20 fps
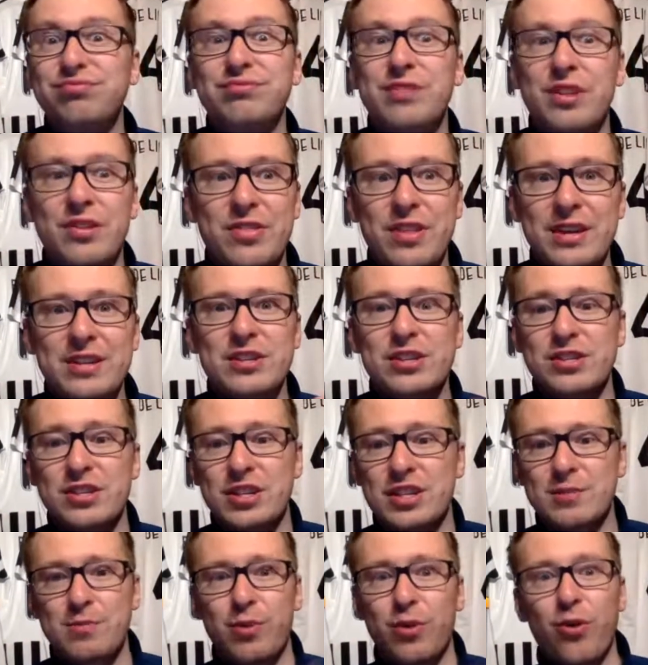the thing just
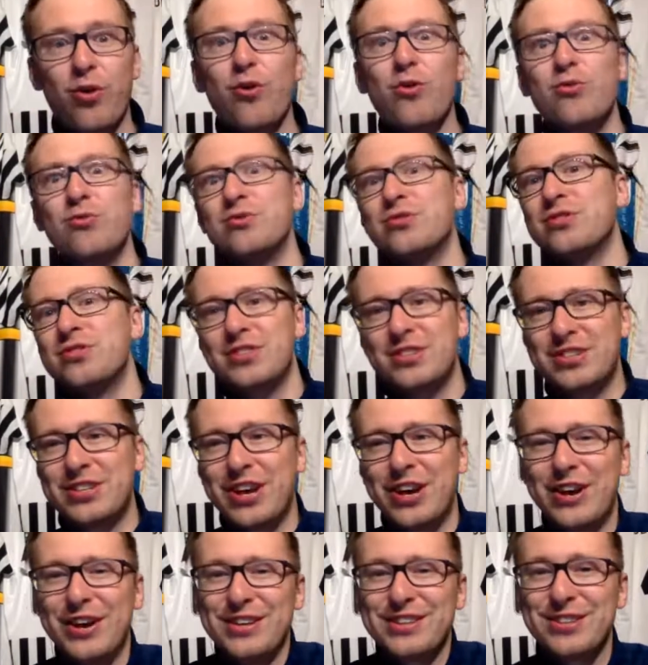explodes.
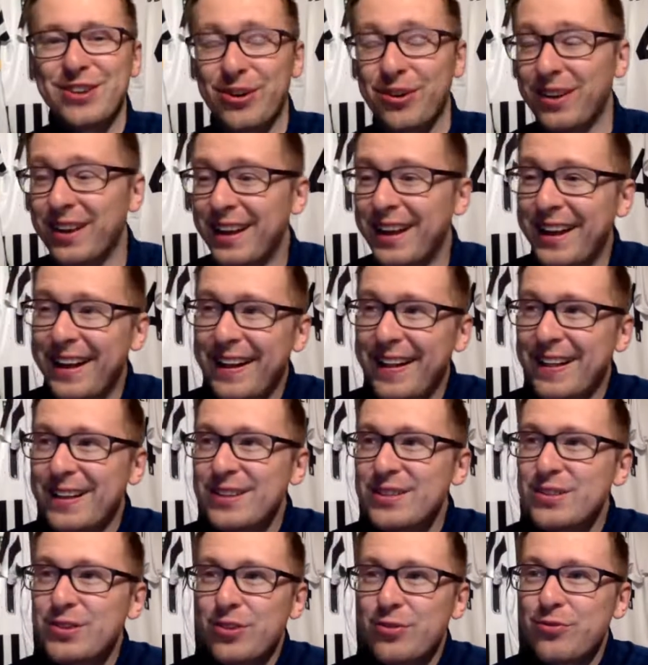
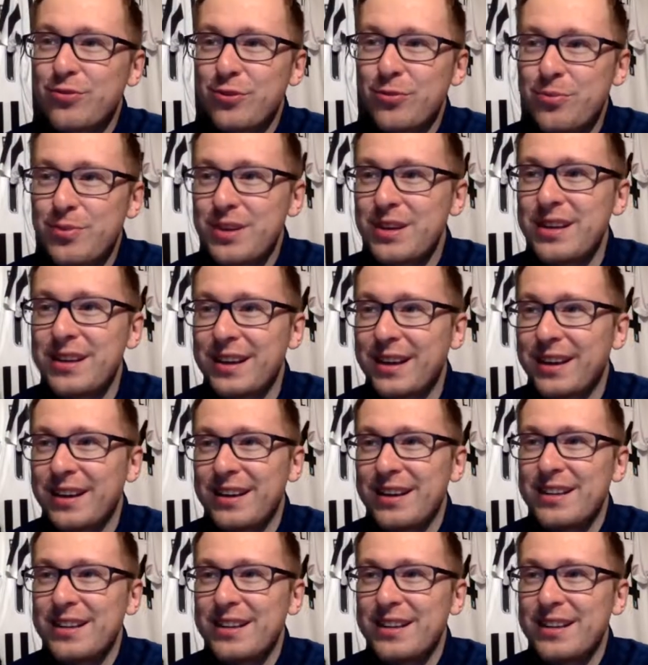So for me,